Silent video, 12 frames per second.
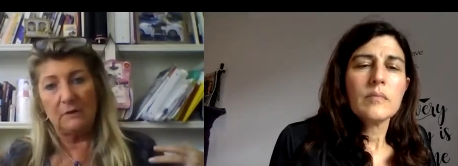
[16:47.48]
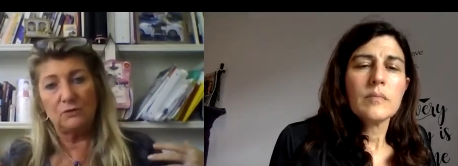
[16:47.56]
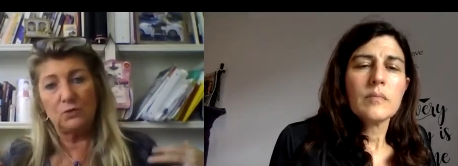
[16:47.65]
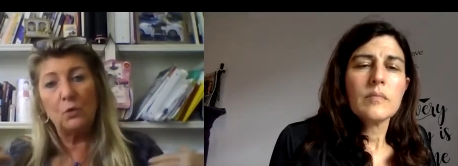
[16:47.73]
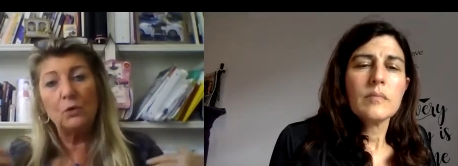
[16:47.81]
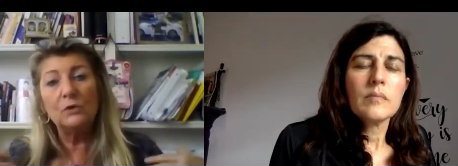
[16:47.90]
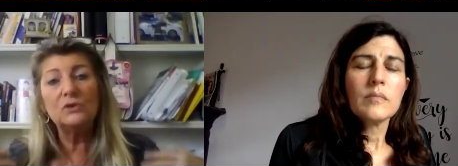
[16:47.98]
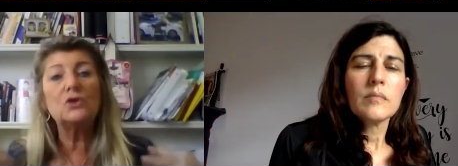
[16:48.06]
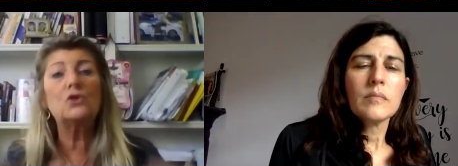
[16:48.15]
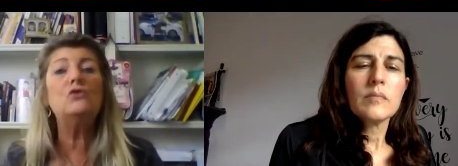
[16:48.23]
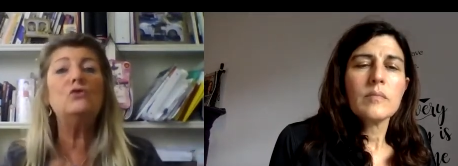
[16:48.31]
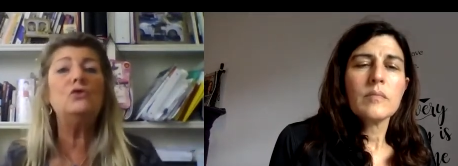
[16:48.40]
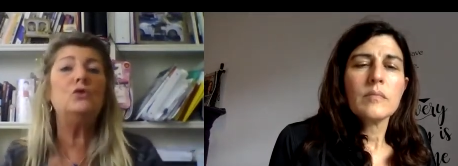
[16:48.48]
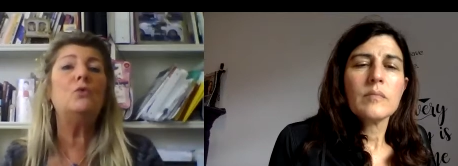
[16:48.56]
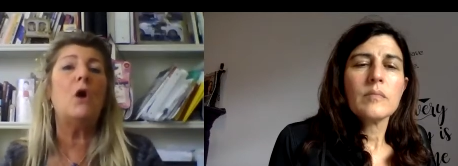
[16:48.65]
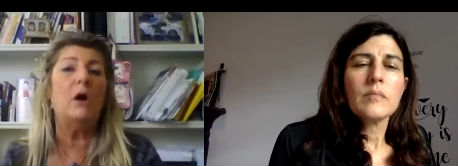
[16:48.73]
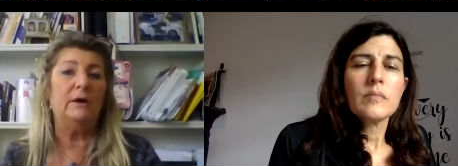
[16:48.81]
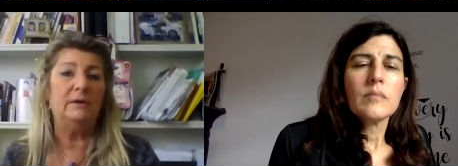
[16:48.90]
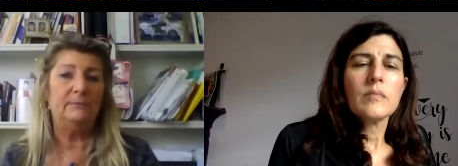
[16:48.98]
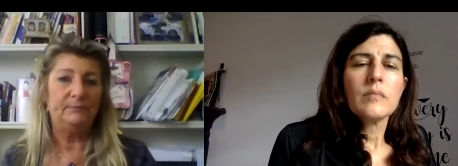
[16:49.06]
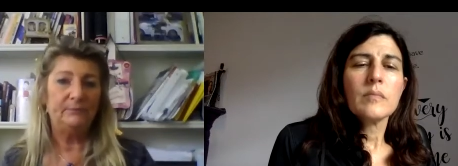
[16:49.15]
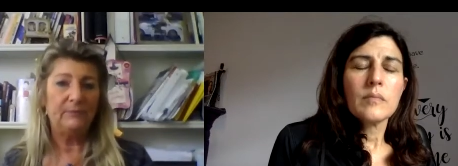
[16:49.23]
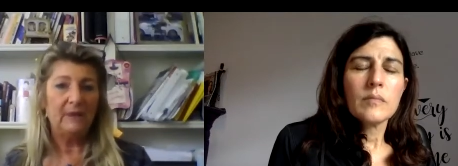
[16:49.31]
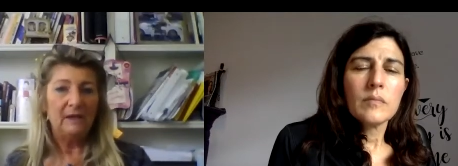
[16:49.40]
Speaker 1: towards who you are.
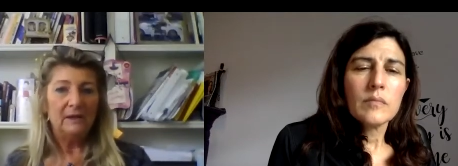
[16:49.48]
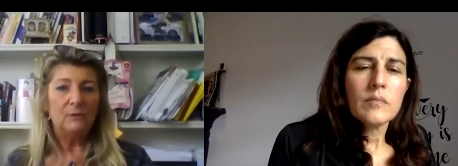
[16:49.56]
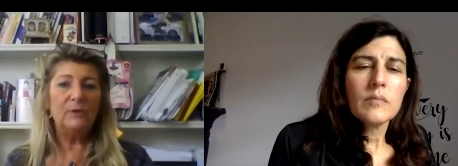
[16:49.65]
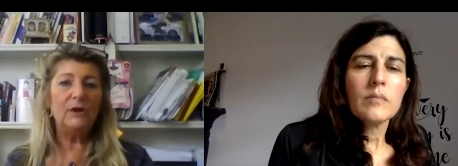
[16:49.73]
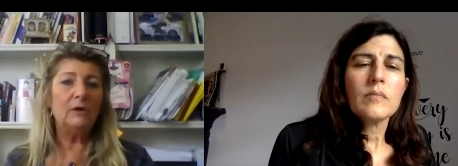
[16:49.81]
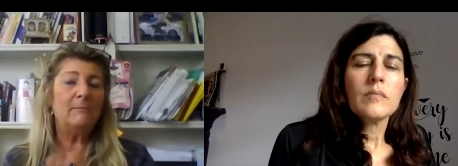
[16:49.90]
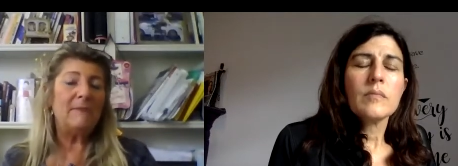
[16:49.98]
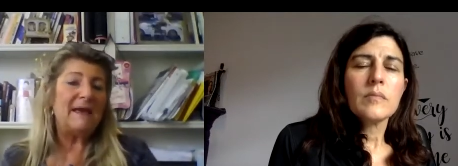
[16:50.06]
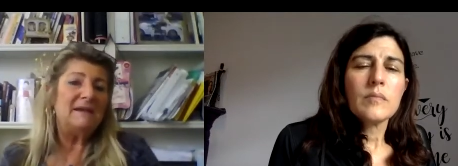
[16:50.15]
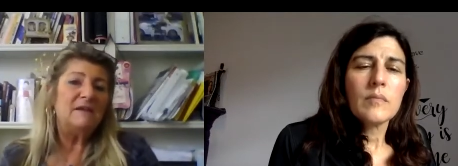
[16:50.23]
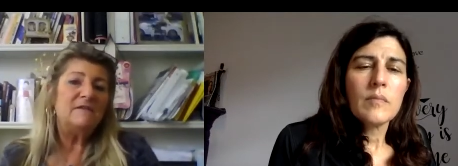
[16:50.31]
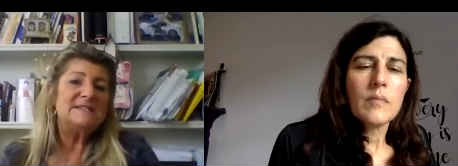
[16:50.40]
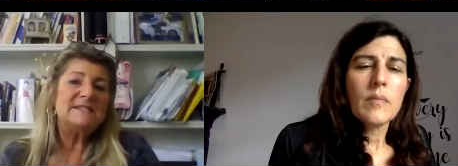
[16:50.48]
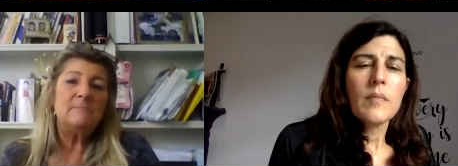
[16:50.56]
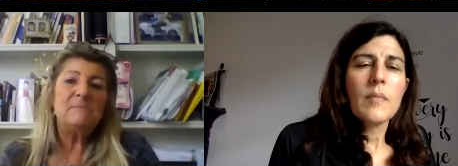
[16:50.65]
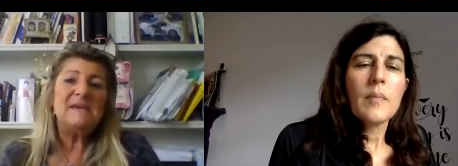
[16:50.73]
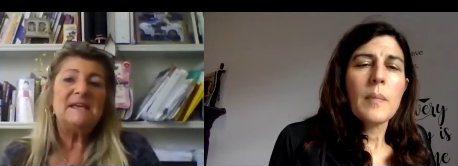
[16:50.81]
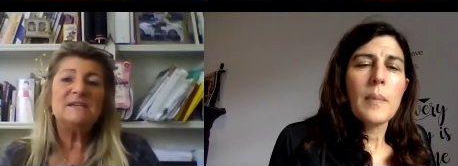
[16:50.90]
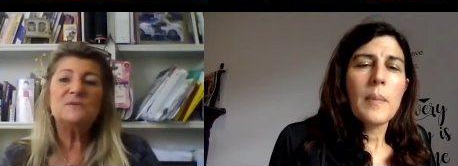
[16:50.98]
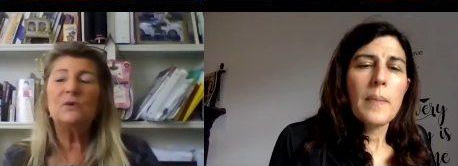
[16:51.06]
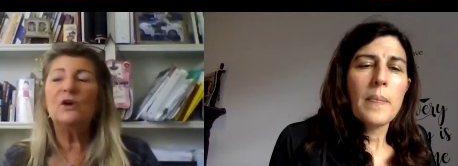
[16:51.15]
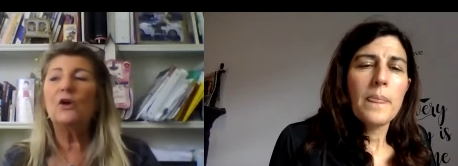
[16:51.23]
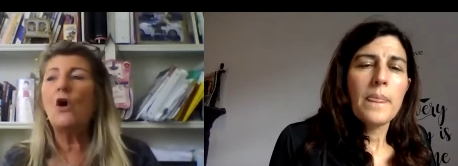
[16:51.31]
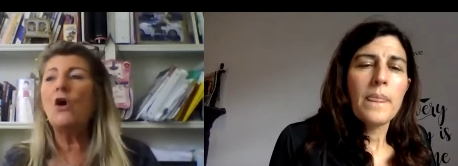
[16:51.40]
We are magnificent beings.
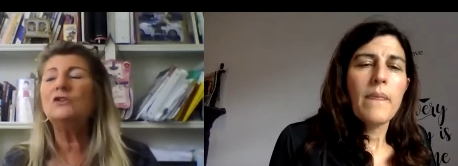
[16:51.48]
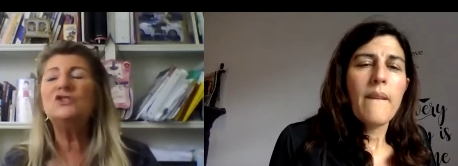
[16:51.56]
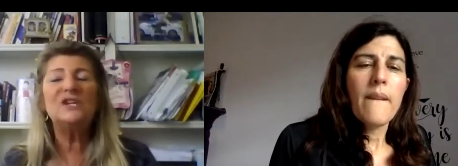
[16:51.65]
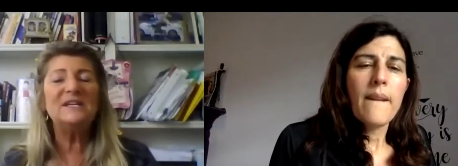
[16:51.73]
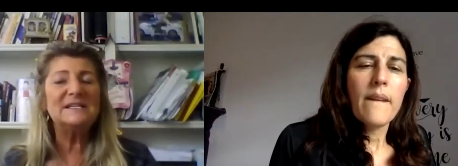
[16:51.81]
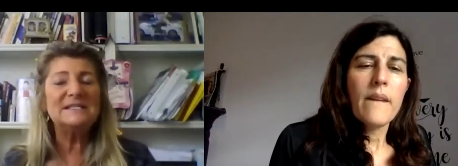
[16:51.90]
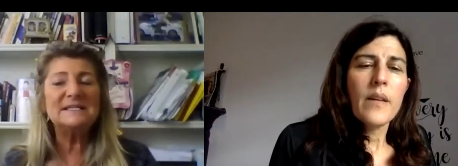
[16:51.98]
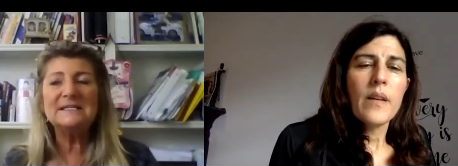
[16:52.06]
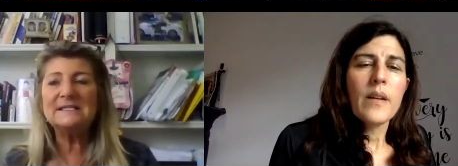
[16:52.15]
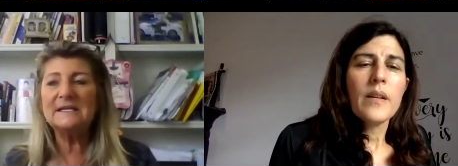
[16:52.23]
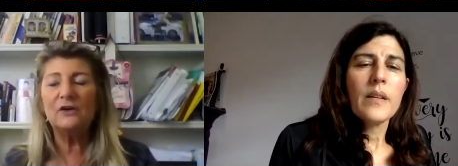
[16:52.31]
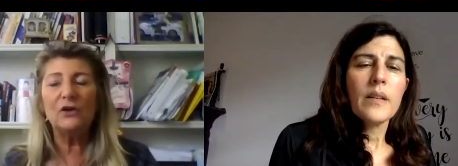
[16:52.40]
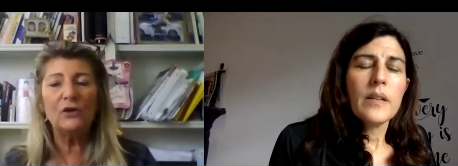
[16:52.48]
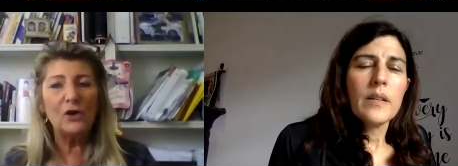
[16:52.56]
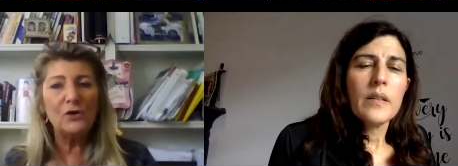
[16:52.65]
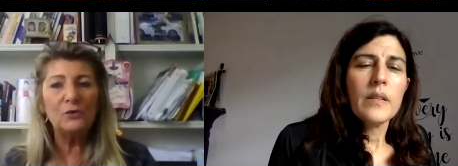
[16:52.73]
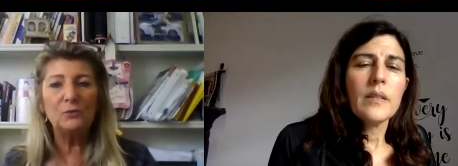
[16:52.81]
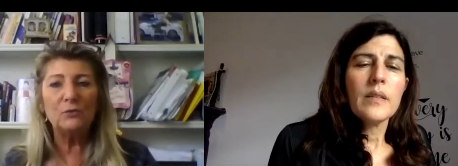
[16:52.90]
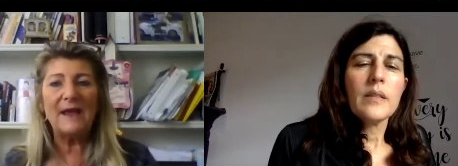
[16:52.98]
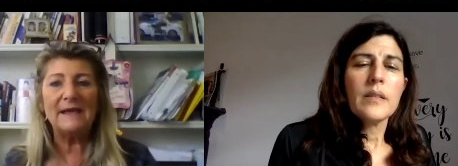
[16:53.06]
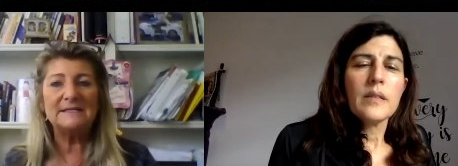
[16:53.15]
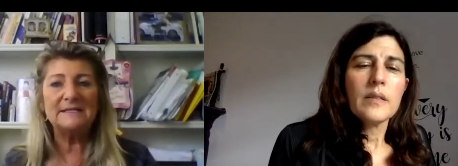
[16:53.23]
We're all geniuses in our own right.